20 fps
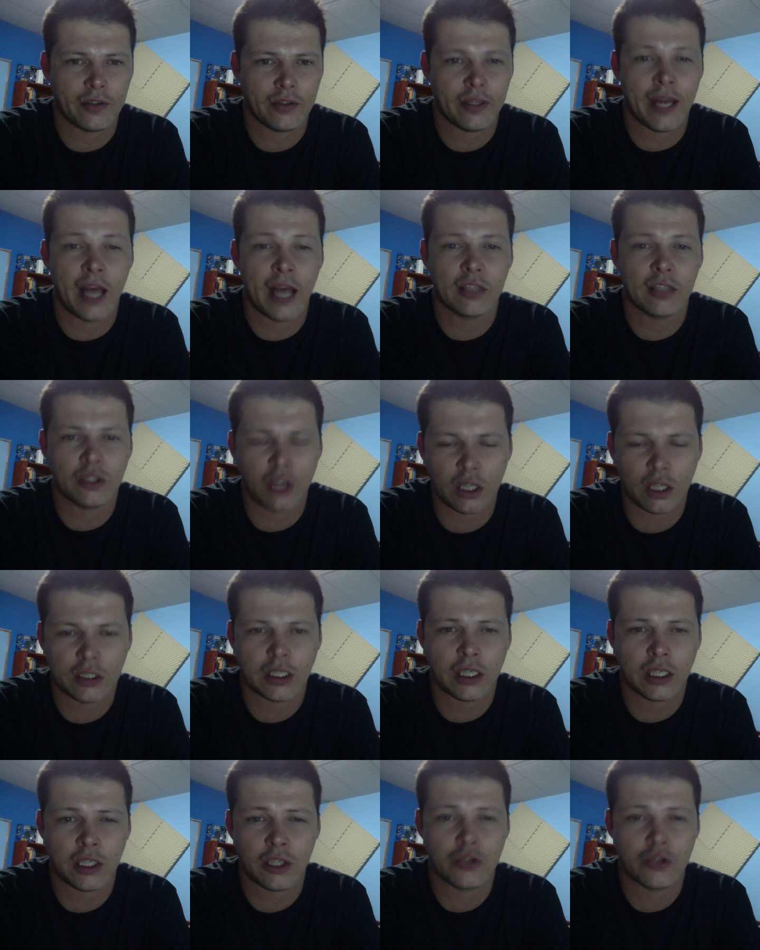now it starts
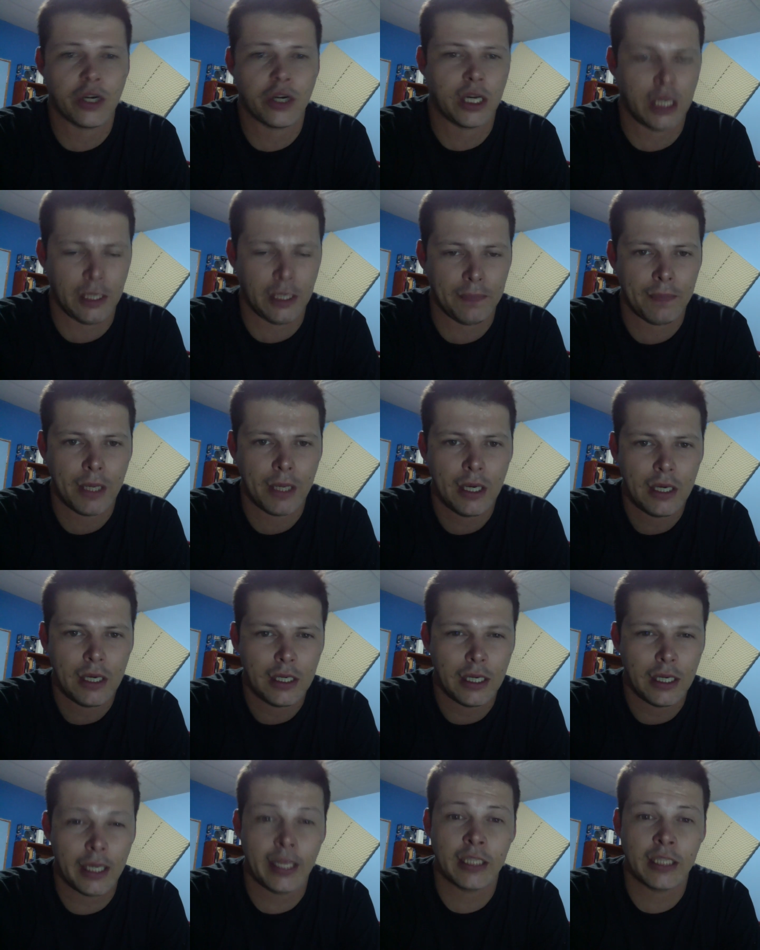getting tricky.
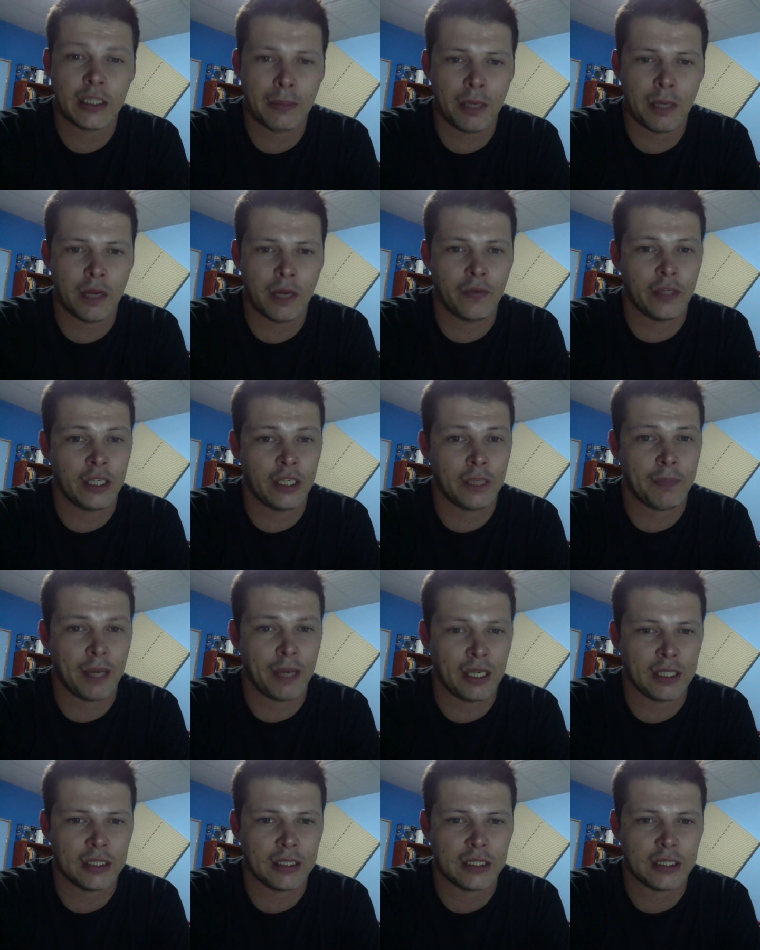It is a bit of an
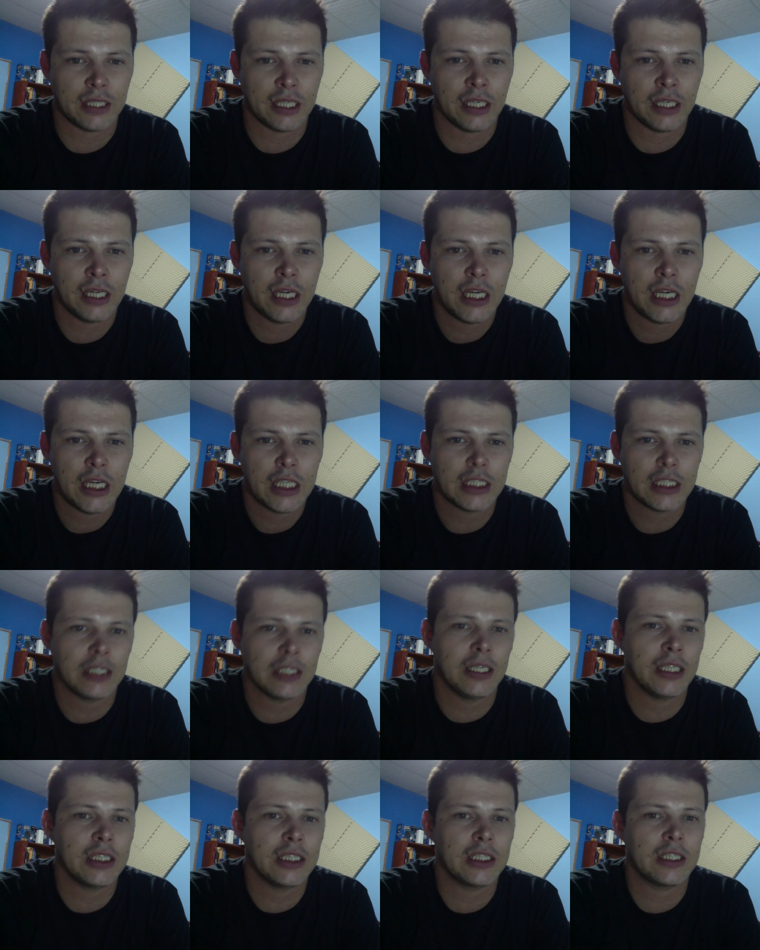independent thing. So
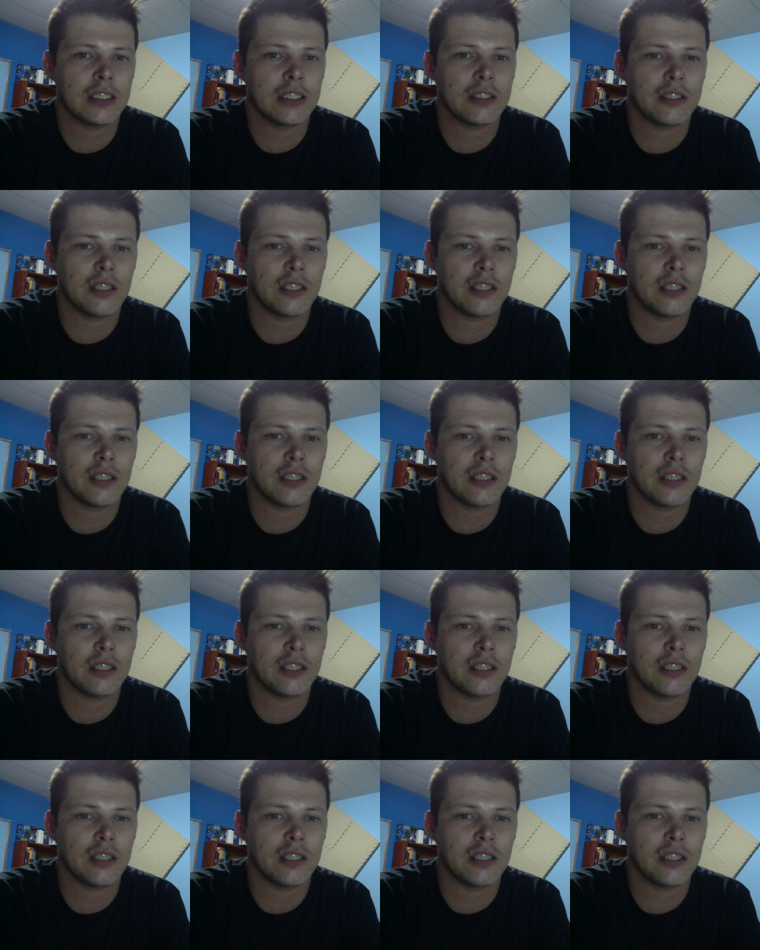as you can see